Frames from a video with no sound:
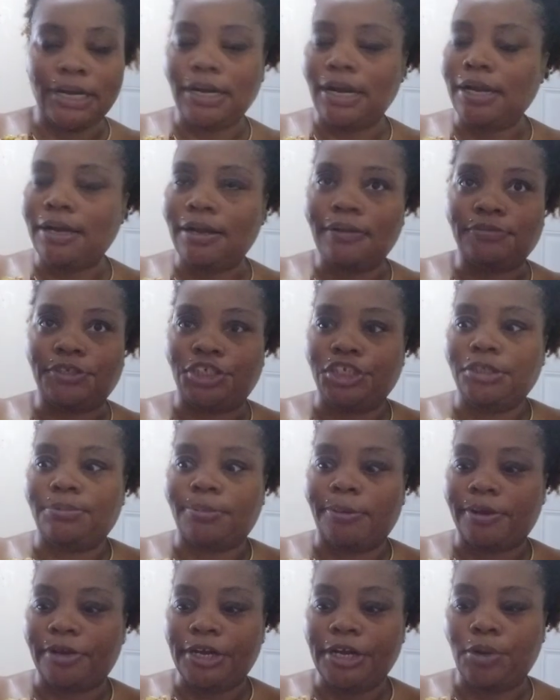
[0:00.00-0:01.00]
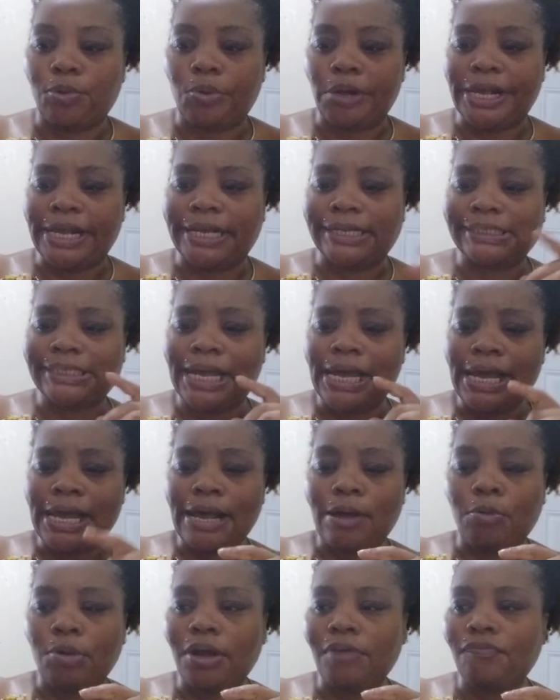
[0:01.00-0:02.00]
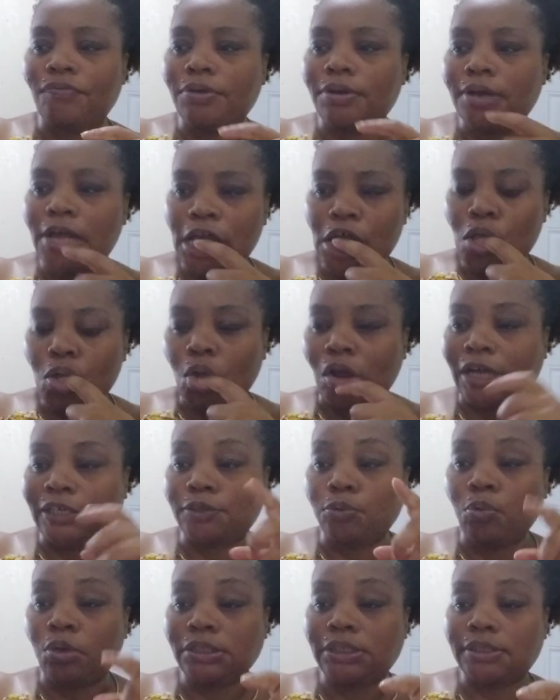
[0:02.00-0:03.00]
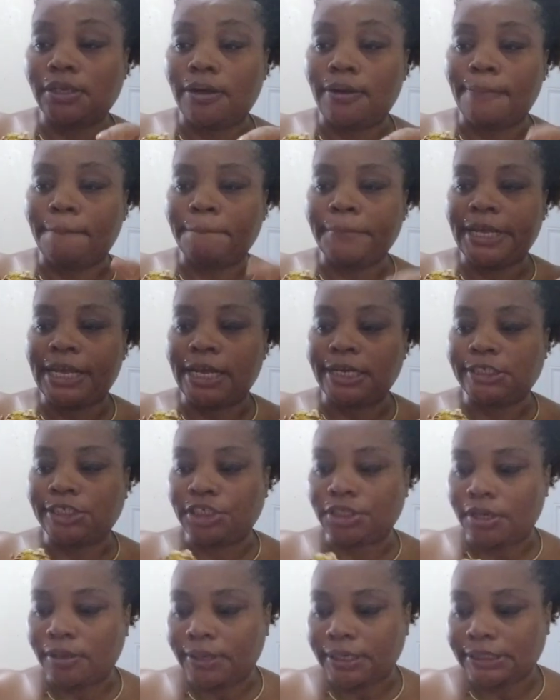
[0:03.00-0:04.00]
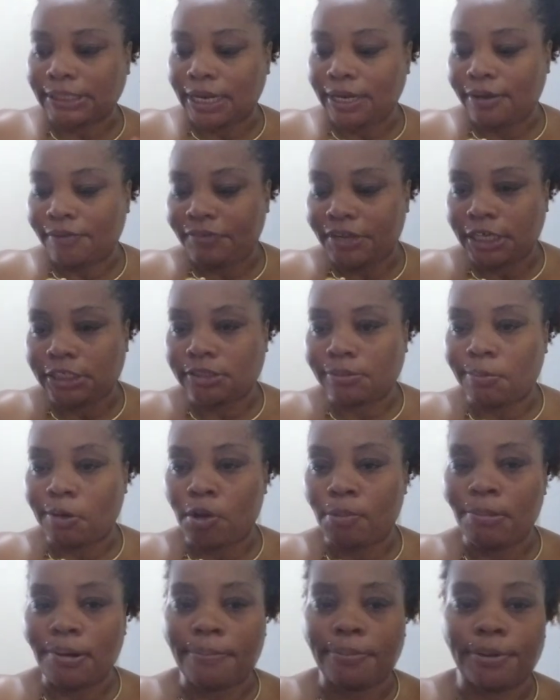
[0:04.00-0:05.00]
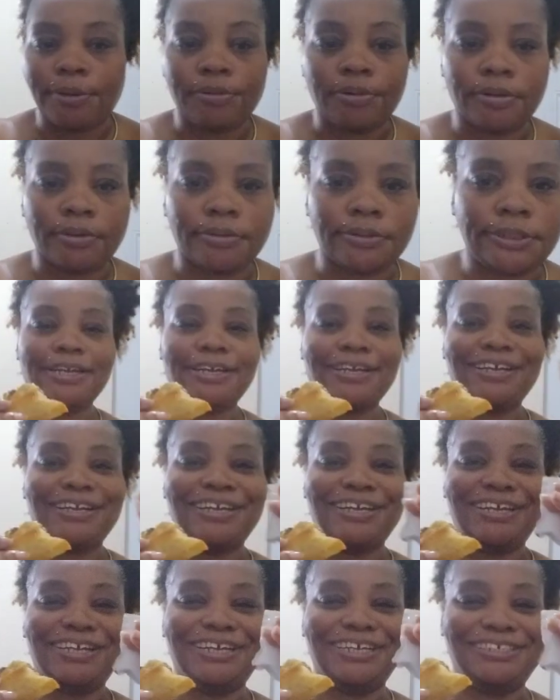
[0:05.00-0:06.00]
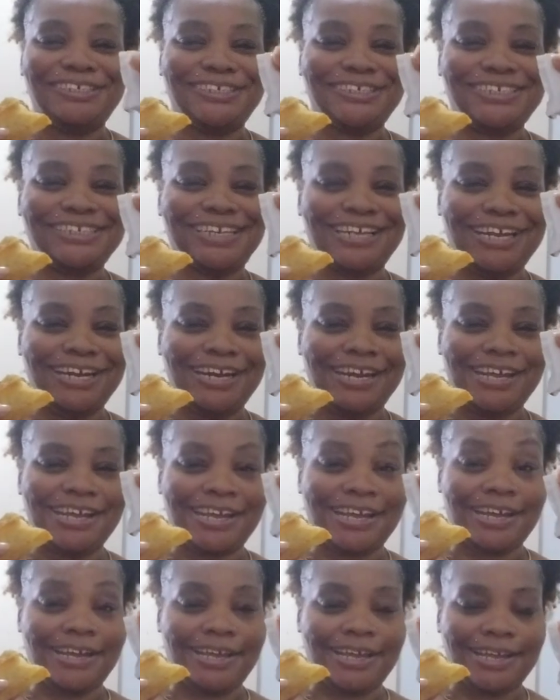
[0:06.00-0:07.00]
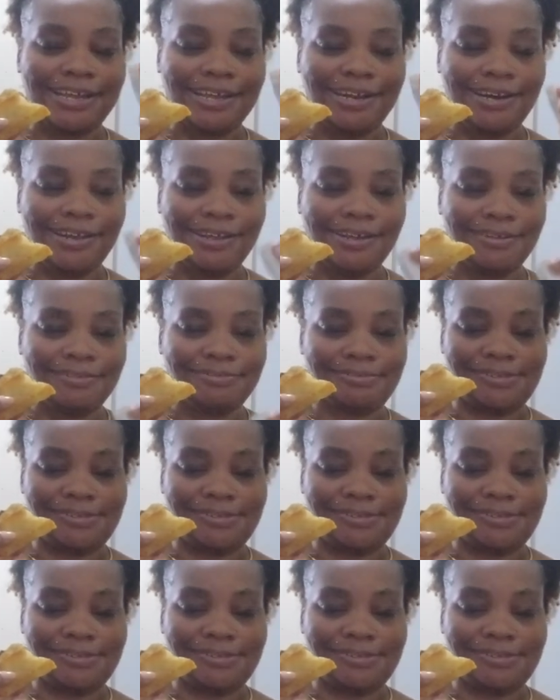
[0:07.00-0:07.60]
I love cheeseburger anyways. However, I do want some ketchup because I love ketchup on my burgers. And just like that, I got it.